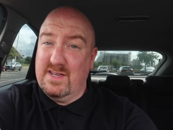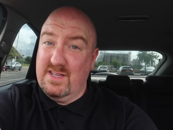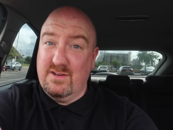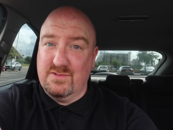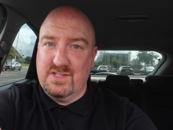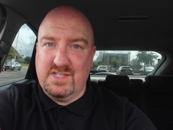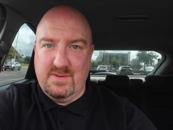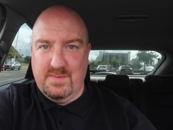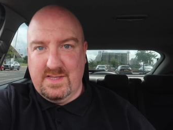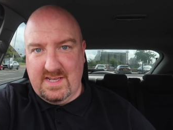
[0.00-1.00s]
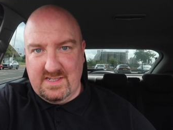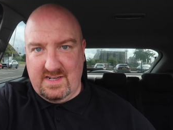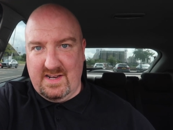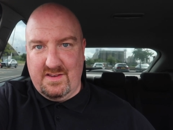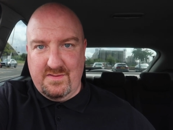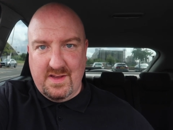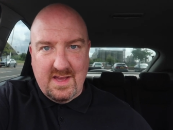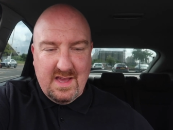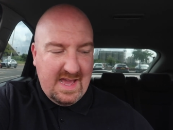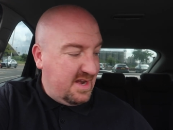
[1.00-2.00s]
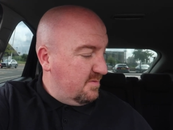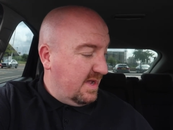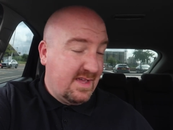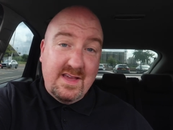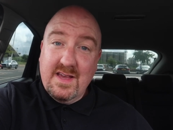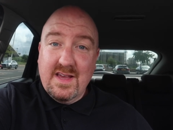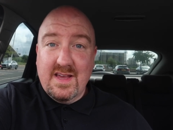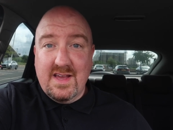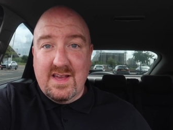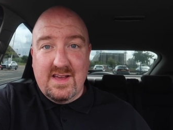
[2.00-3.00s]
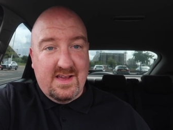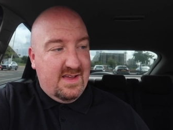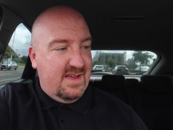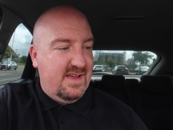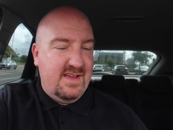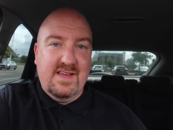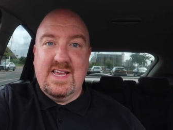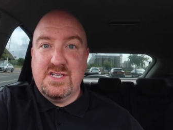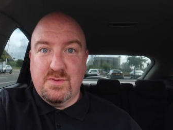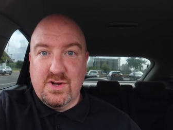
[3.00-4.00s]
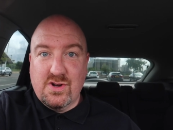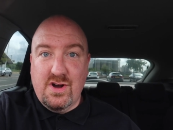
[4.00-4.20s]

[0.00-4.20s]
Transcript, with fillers: where, you know, it's the simple things in life. Anyway, here's what I